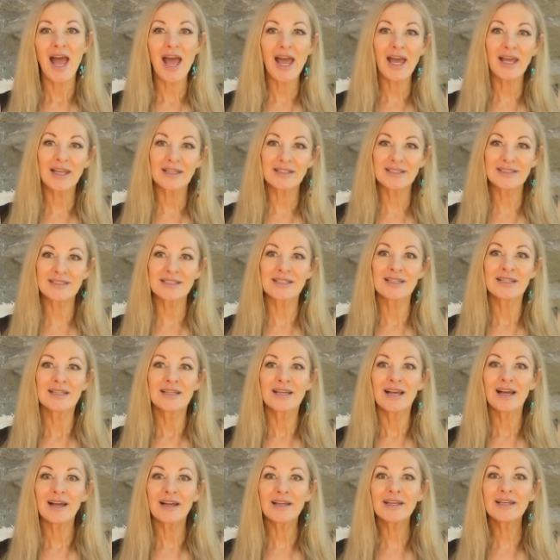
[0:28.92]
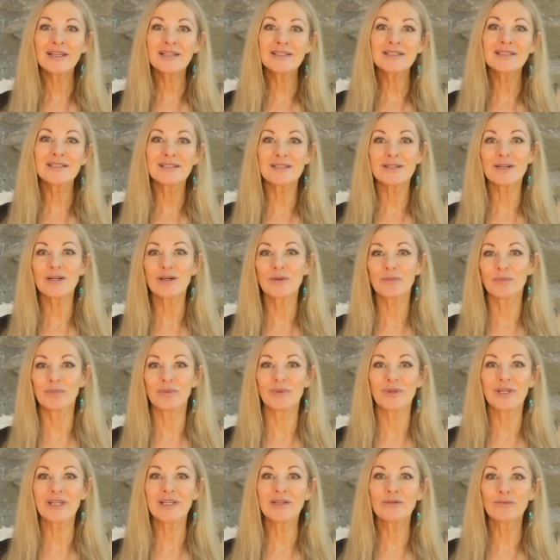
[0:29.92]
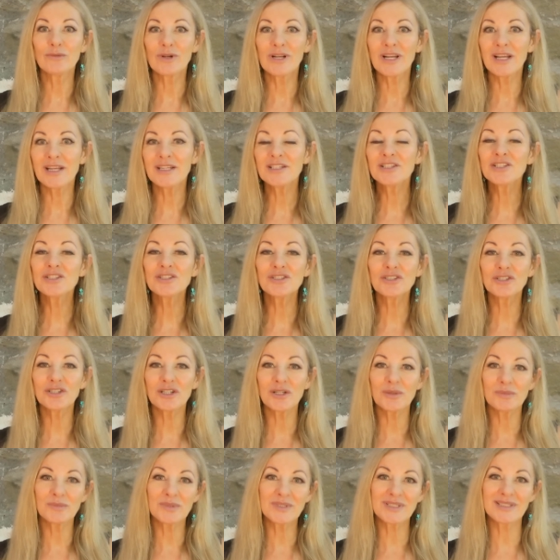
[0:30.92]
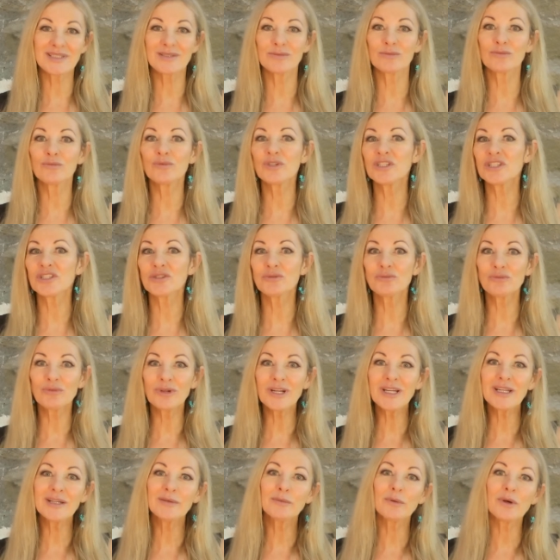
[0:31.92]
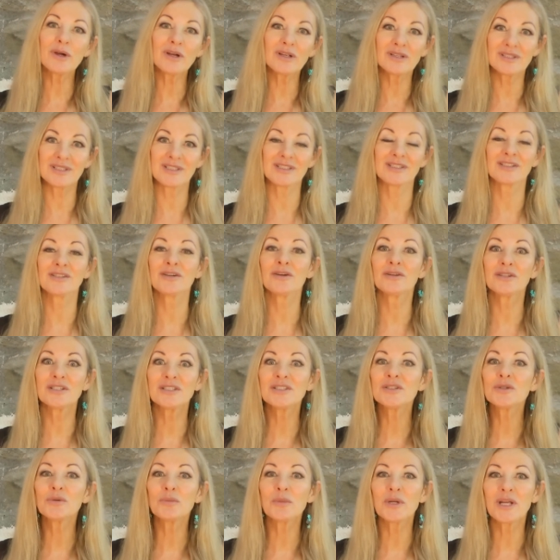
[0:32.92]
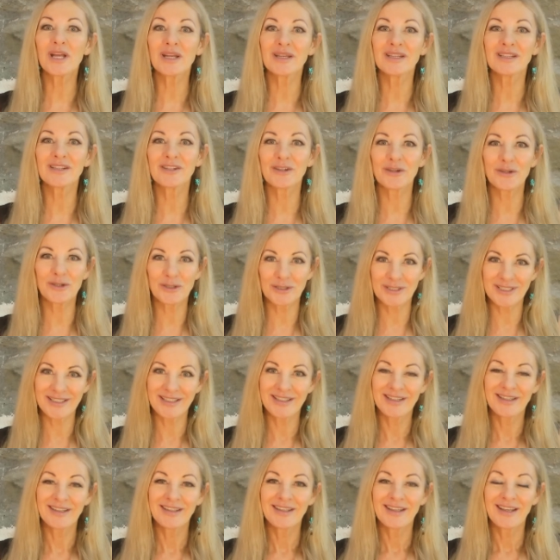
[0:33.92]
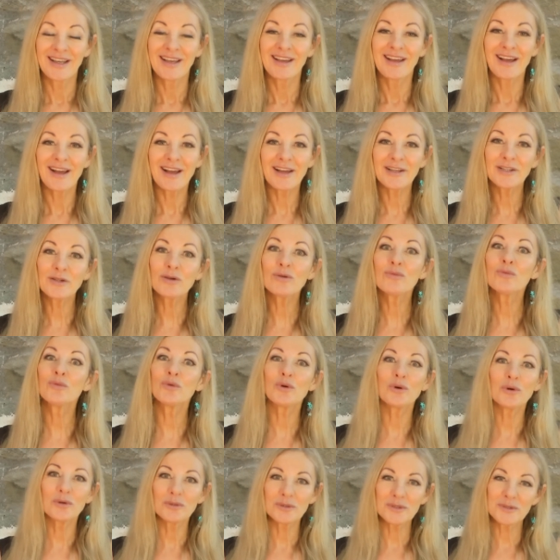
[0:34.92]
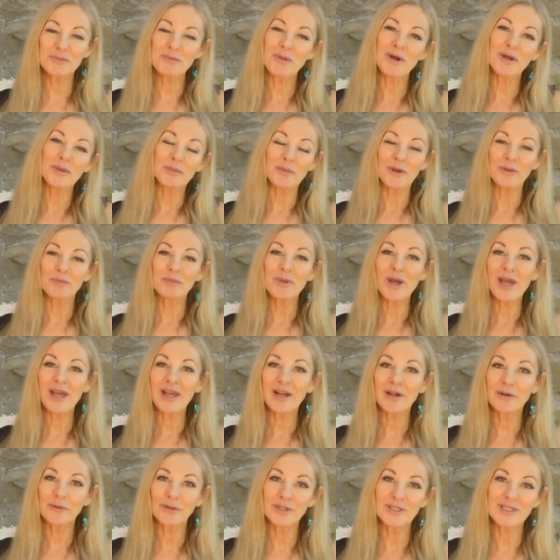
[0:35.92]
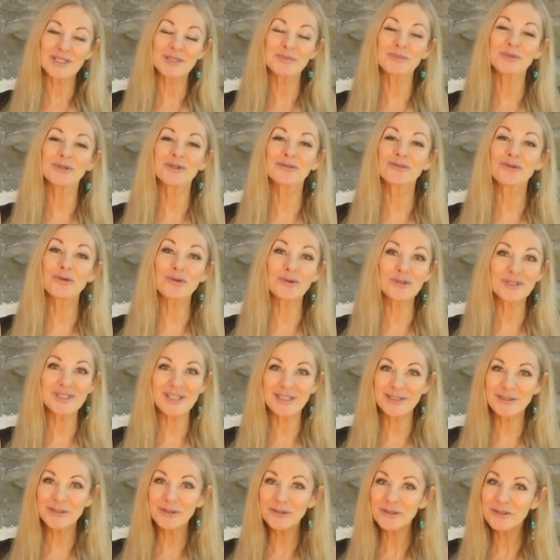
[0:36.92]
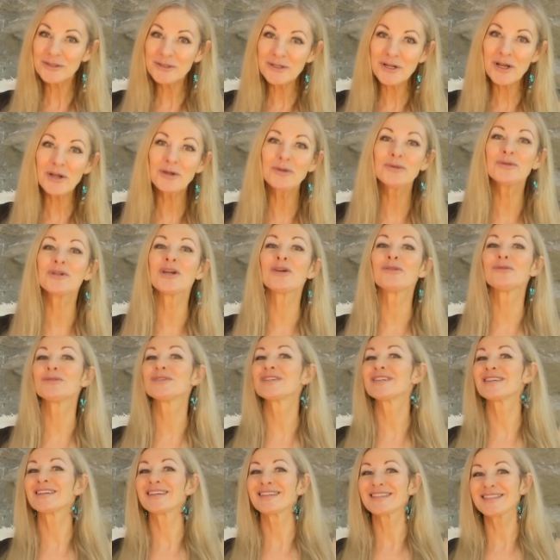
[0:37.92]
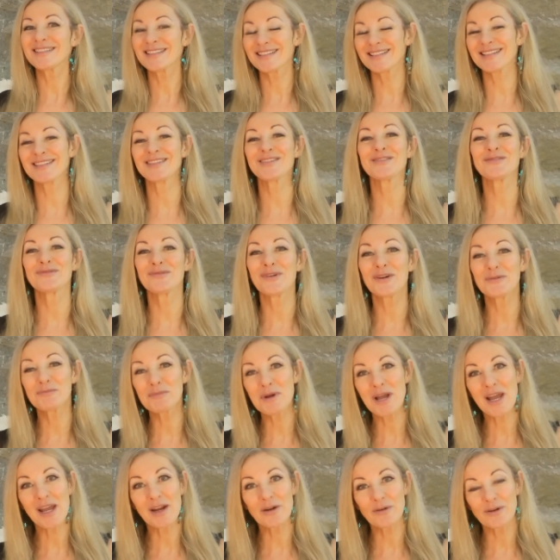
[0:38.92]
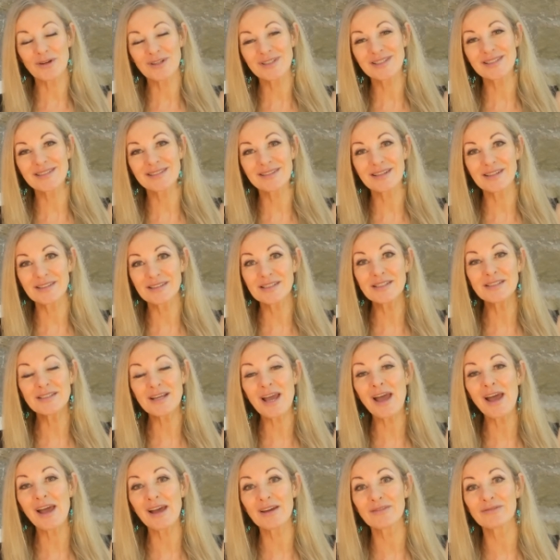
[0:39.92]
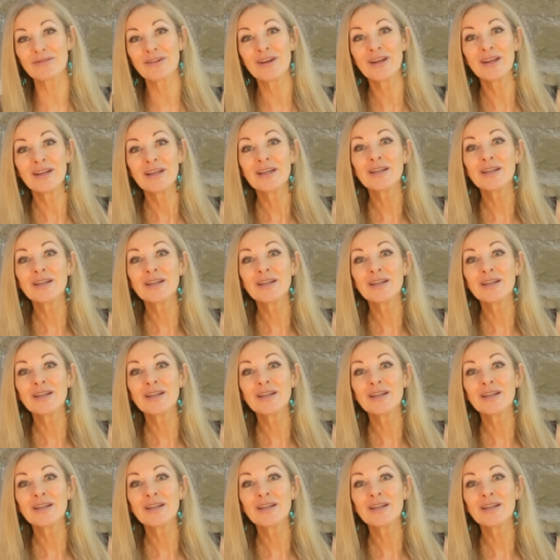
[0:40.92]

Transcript: and I ended up in relationships which really weren't going to do me any good. I got warned by my parents but of course I took no notice of my parents. I did have